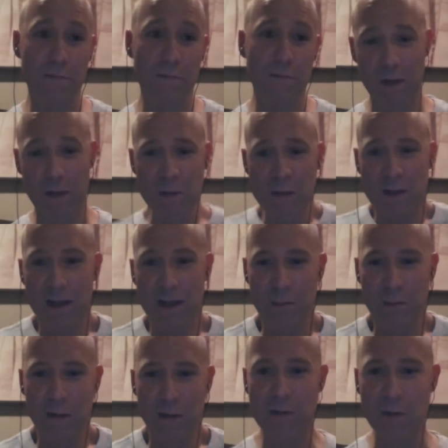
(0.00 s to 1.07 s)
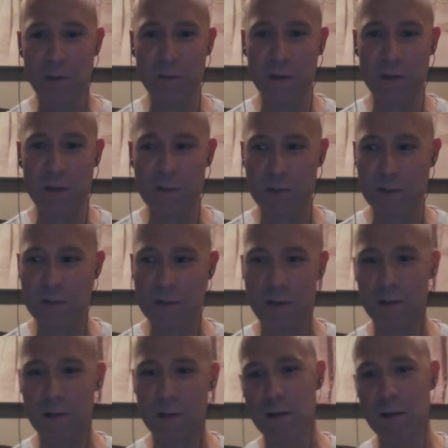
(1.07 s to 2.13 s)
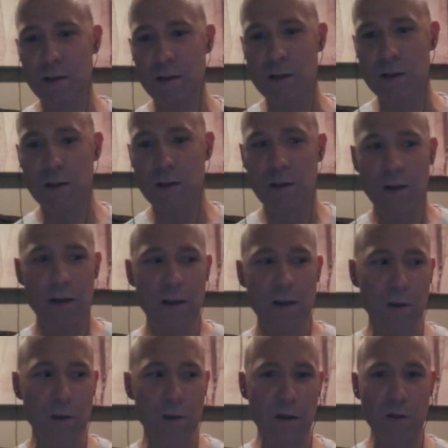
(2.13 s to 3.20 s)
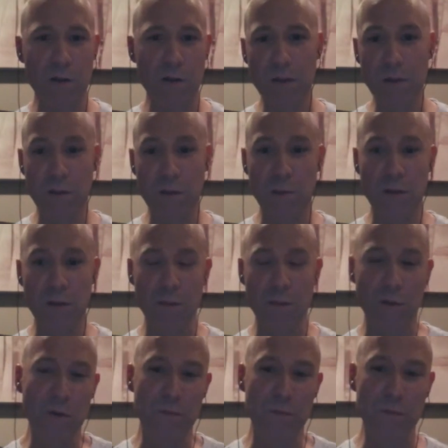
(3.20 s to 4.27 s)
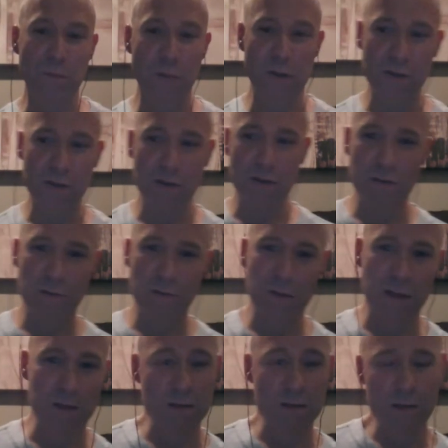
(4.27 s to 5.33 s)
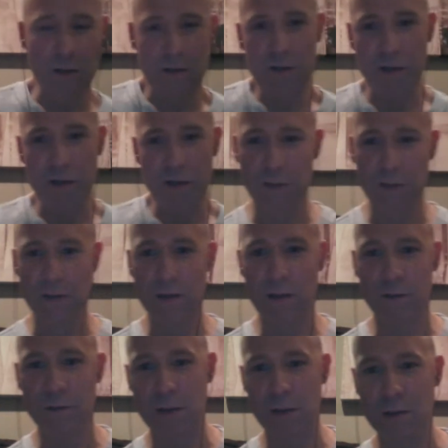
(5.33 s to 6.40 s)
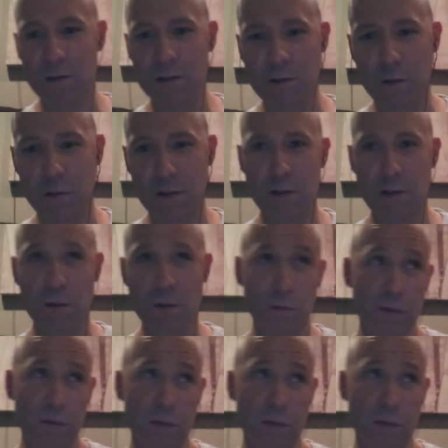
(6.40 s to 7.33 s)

understandably so, because they're saying that at least, you know, another 1 million people could be present in Center City, Philadelphia during the 3